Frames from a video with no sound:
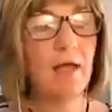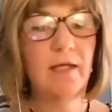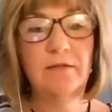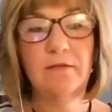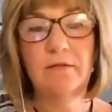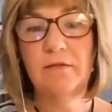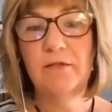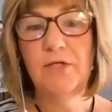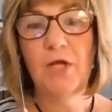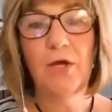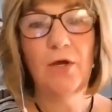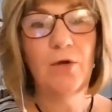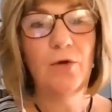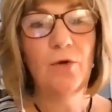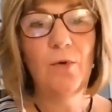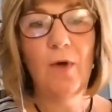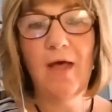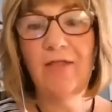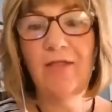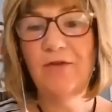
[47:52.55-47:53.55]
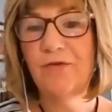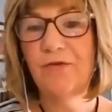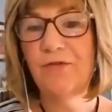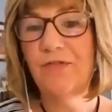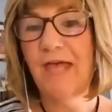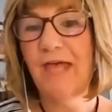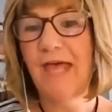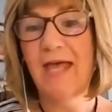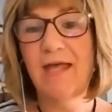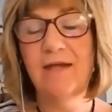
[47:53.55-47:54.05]
No, other
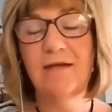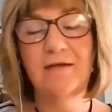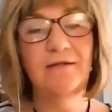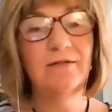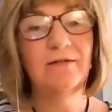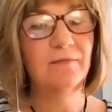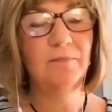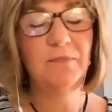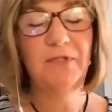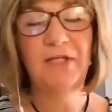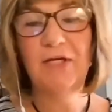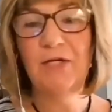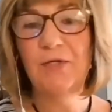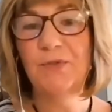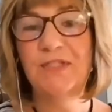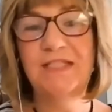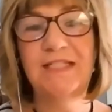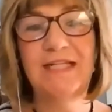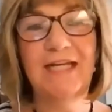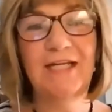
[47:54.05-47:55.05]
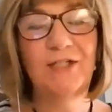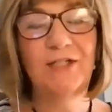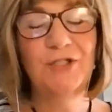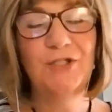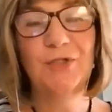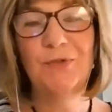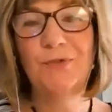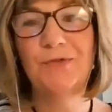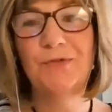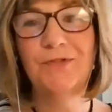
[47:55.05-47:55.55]
than, stay
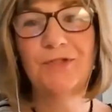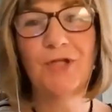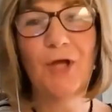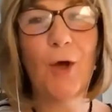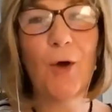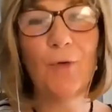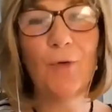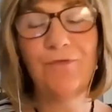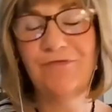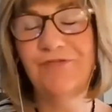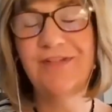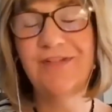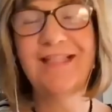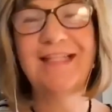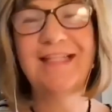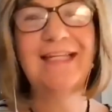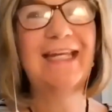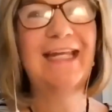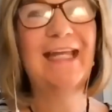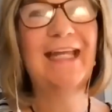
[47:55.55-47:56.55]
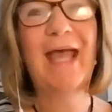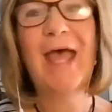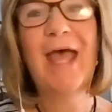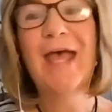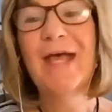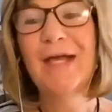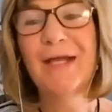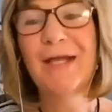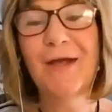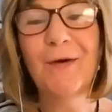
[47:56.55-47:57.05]
tuned. Hopefully
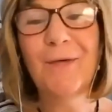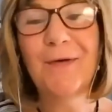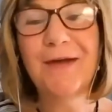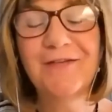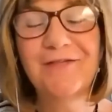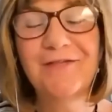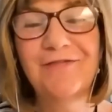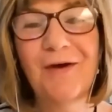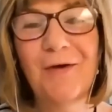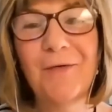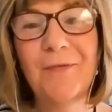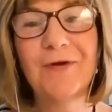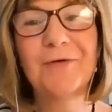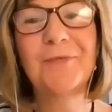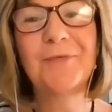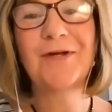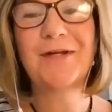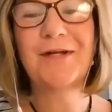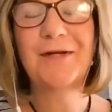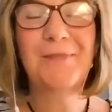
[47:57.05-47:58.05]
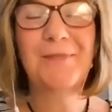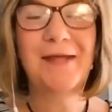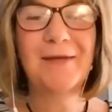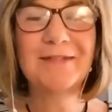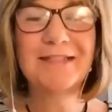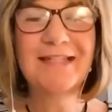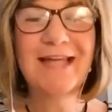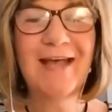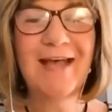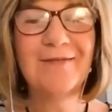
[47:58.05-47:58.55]
going forward, we're going to be able
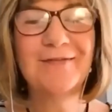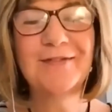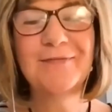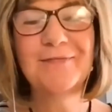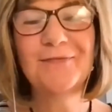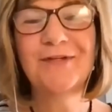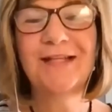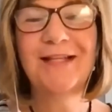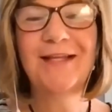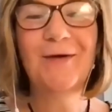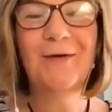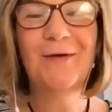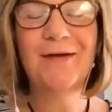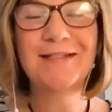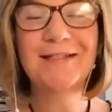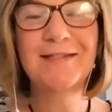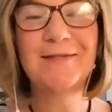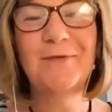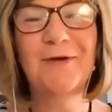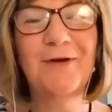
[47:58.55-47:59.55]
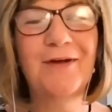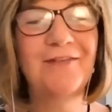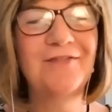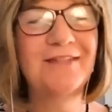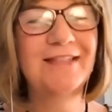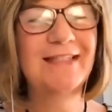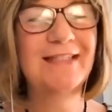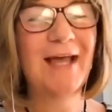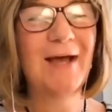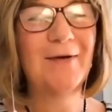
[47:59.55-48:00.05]
to have some really awesome
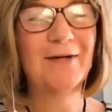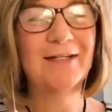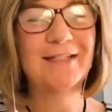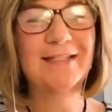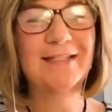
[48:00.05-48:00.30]
office hours